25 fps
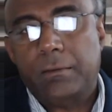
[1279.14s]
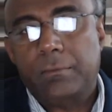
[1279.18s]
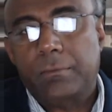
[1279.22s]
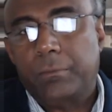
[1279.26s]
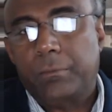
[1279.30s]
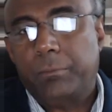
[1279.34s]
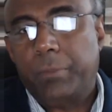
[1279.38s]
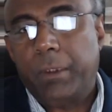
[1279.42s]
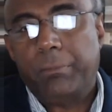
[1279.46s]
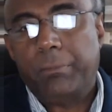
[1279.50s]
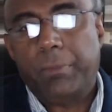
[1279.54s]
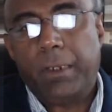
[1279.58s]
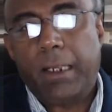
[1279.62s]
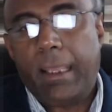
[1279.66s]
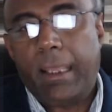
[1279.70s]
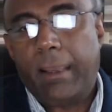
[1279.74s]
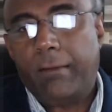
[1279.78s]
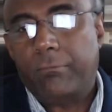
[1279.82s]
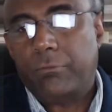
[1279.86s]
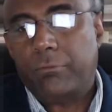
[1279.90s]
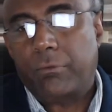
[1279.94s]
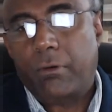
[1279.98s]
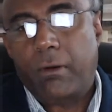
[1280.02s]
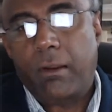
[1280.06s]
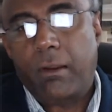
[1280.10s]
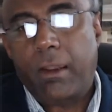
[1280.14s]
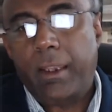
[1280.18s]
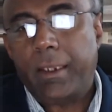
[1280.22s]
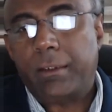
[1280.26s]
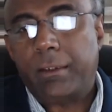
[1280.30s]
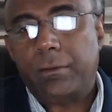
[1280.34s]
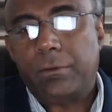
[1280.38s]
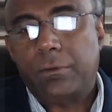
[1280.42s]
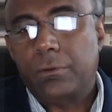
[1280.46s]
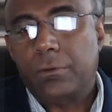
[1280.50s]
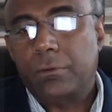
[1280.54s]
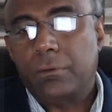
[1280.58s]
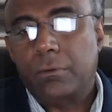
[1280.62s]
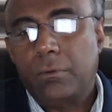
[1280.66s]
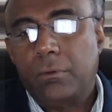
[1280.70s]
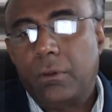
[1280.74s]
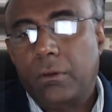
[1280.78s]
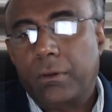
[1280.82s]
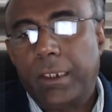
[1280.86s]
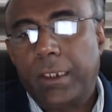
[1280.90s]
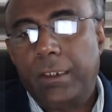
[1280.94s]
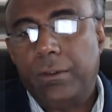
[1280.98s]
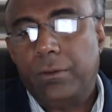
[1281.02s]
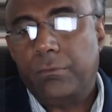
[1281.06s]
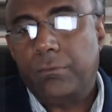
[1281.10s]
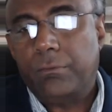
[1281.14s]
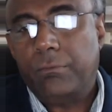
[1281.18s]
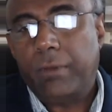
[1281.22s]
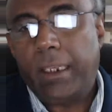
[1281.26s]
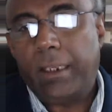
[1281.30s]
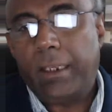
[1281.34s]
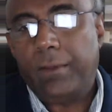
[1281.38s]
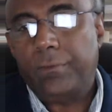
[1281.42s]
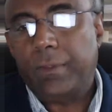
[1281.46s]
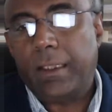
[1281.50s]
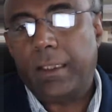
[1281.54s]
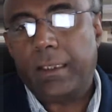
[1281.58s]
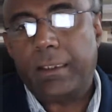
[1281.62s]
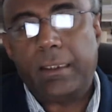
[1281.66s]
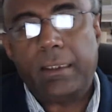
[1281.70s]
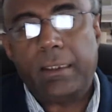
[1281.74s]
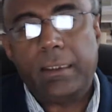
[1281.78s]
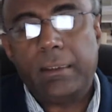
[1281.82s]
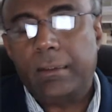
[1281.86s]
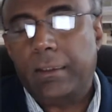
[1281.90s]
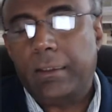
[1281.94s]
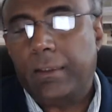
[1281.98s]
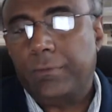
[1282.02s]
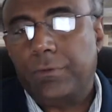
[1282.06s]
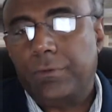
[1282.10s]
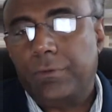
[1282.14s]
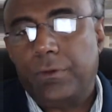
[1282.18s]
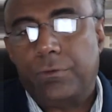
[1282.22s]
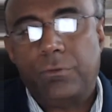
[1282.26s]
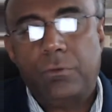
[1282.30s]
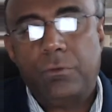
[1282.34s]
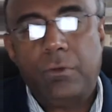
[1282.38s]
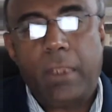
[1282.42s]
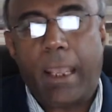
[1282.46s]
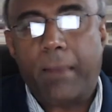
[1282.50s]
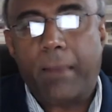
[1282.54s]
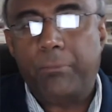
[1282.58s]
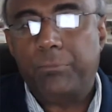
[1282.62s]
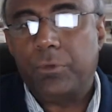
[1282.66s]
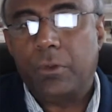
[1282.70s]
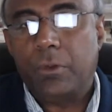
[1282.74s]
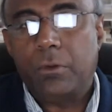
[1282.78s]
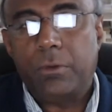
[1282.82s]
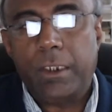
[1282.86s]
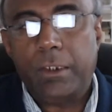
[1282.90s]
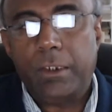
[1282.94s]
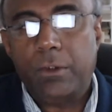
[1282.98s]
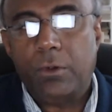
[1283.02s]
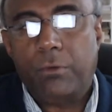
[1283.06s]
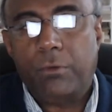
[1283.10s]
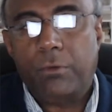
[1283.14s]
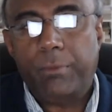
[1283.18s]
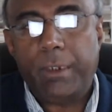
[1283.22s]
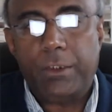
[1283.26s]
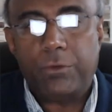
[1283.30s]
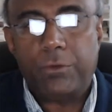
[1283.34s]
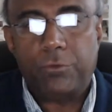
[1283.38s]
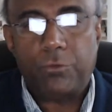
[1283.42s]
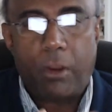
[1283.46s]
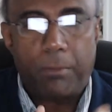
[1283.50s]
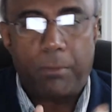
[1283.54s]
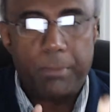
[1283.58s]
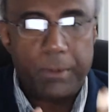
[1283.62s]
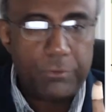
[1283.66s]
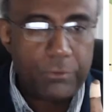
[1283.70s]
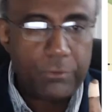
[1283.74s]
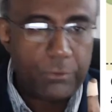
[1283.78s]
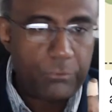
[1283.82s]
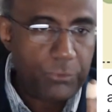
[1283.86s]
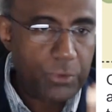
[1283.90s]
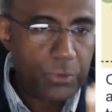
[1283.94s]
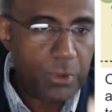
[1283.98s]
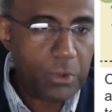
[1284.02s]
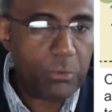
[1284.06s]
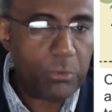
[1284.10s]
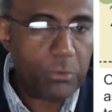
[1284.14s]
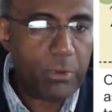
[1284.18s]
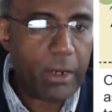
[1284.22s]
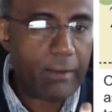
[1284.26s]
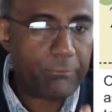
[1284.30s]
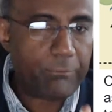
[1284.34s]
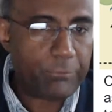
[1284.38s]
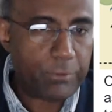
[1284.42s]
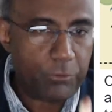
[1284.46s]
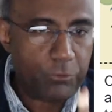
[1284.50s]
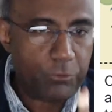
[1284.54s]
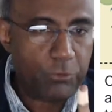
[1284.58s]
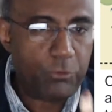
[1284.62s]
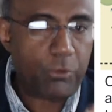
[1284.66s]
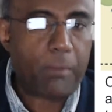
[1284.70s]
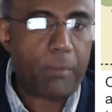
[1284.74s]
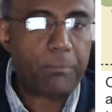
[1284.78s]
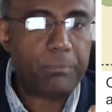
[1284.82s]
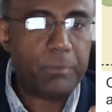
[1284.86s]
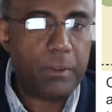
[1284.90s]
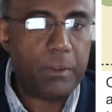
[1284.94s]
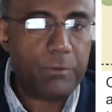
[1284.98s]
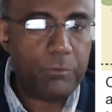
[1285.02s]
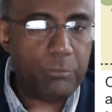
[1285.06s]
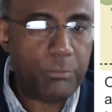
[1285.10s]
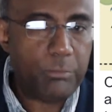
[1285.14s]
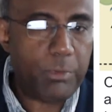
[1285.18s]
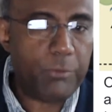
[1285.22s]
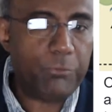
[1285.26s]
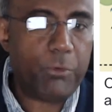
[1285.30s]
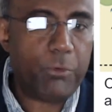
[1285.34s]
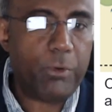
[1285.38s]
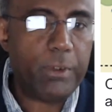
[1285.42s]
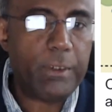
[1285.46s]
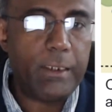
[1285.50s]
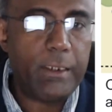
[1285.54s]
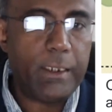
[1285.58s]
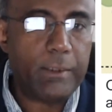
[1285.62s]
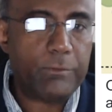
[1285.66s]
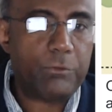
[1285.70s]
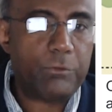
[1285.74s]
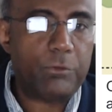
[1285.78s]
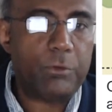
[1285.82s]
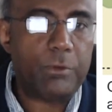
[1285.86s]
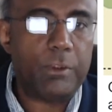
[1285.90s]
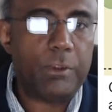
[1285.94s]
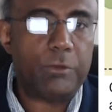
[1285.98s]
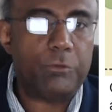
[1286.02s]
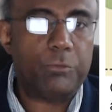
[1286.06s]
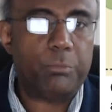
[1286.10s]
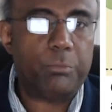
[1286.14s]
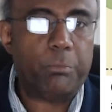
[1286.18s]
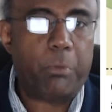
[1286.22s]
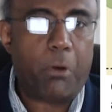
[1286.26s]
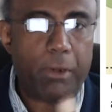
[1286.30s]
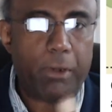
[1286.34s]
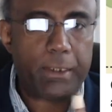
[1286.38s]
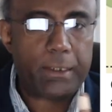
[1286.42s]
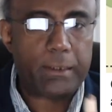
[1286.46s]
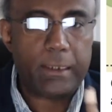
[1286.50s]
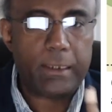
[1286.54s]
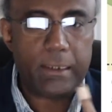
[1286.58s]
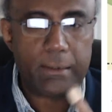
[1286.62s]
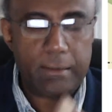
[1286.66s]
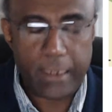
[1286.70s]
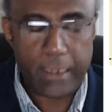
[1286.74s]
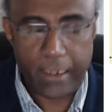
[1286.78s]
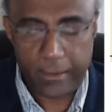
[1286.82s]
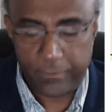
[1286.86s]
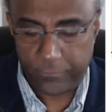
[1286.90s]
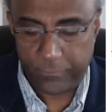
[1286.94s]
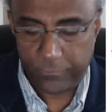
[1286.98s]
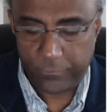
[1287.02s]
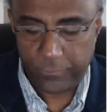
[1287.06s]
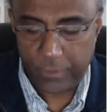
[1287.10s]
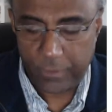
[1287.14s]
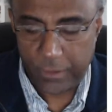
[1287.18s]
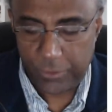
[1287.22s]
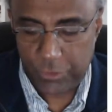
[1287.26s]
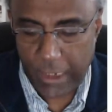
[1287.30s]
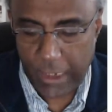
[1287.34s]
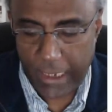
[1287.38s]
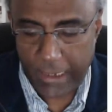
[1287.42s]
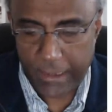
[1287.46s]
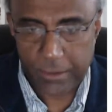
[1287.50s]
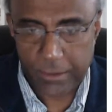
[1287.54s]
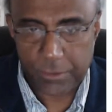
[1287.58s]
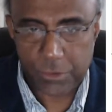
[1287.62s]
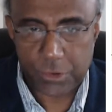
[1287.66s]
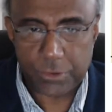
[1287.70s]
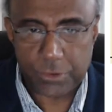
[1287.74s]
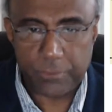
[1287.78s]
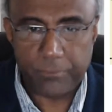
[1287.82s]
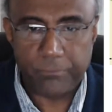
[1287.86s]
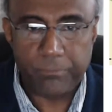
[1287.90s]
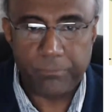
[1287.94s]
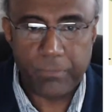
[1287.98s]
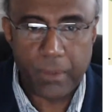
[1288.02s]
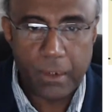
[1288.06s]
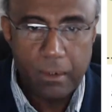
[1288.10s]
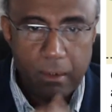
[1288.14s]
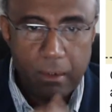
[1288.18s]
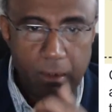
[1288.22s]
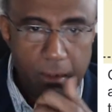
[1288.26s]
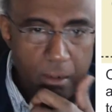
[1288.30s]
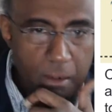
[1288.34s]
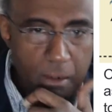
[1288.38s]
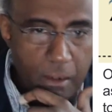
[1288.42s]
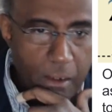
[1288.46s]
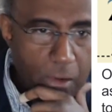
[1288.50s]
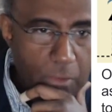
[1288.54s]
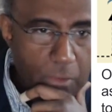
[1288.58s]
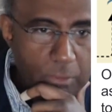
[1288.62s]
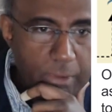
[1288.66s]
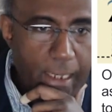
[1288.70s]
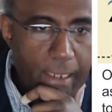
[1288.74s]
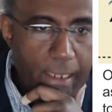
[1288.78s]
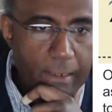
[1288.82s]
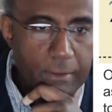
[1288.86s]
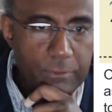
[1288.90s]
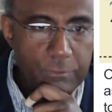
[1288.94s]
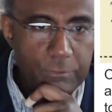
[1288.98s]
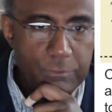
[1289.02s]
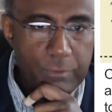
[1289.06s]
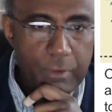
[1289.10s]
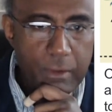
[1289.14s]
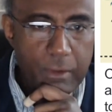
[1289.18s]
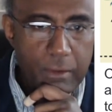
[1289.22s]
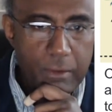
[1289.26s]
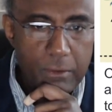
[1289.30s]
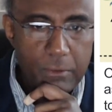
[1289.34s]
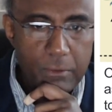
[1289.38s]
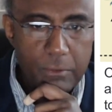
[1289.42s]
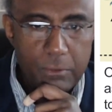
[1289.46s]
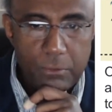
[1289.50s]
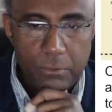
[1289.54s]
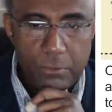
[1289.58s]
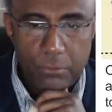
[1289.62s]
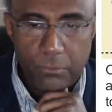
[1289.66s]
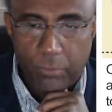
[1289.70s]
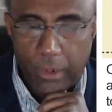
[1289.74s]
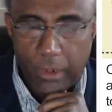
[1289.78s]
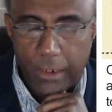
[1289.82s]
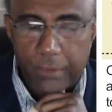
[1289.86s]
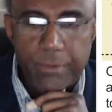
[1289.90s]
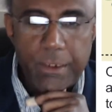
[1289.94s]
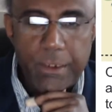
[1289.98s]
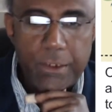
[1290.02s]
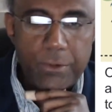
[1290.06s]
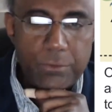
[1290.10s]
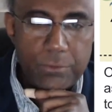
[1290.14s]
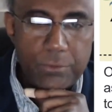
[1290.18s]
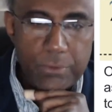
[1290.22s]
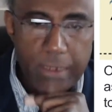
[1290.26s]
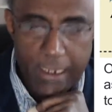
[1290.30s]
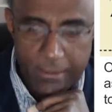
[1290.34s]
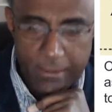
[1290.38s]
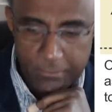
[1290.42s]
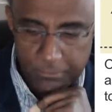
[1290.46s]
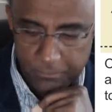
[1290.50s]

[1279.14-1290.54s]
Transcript: People have tried to look into ways that, and there's just absolutely no way to stop it. So you have to stop this before it gets to this point, and that's the challenge. Okay, so what do we do then?